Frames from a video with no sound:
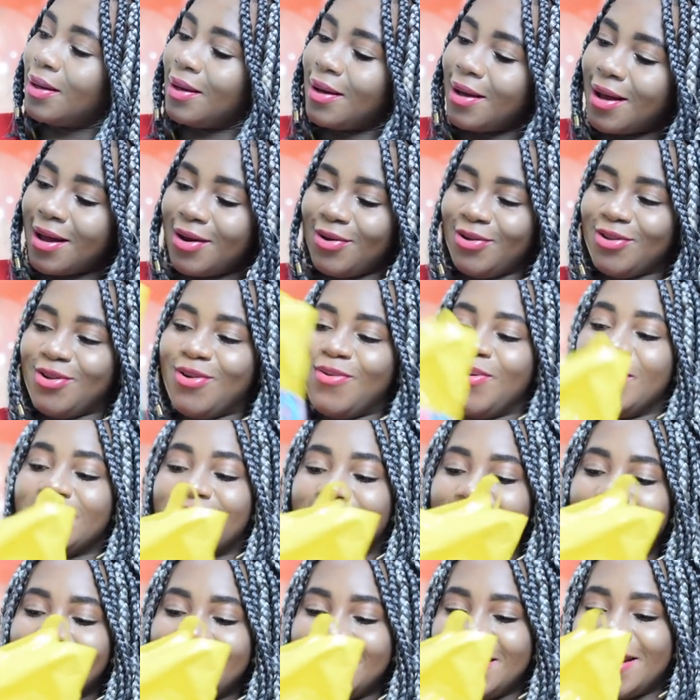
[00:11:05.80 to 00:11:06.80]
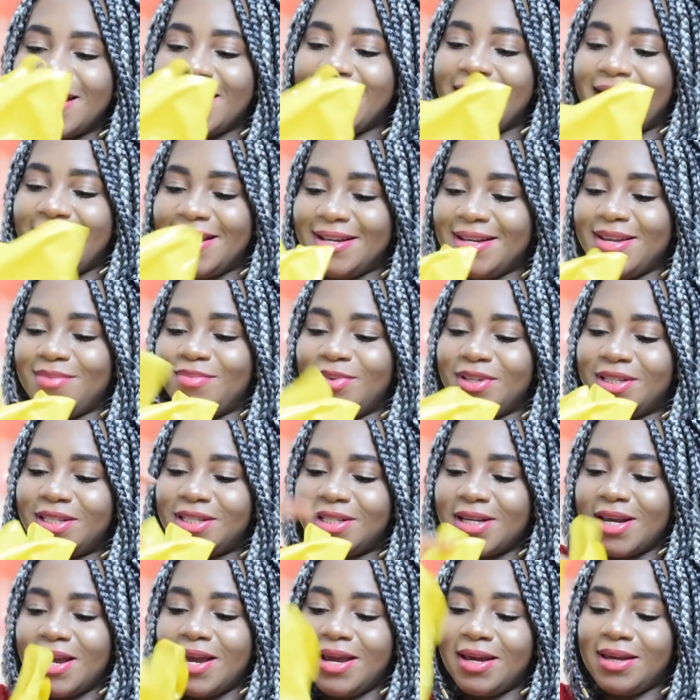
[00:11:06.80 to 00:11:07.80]
I don't know what's in here. Let me
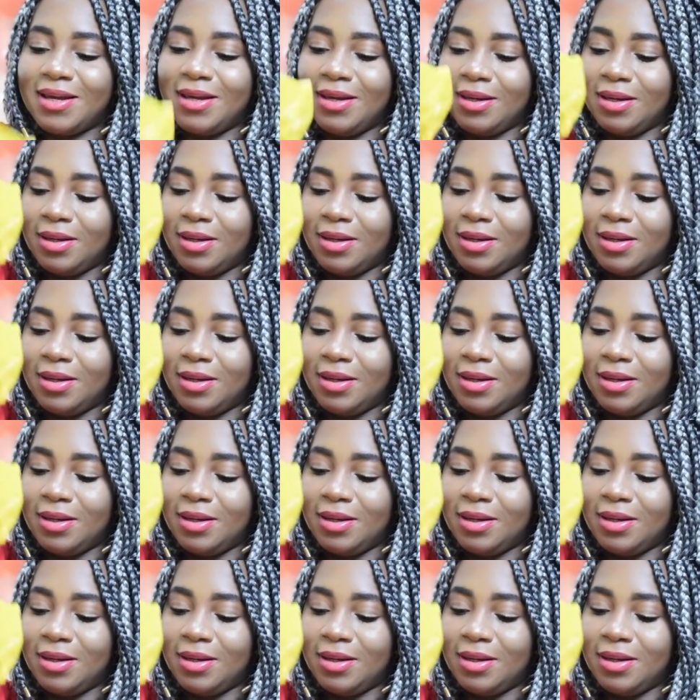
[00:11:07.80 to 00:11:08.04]
check.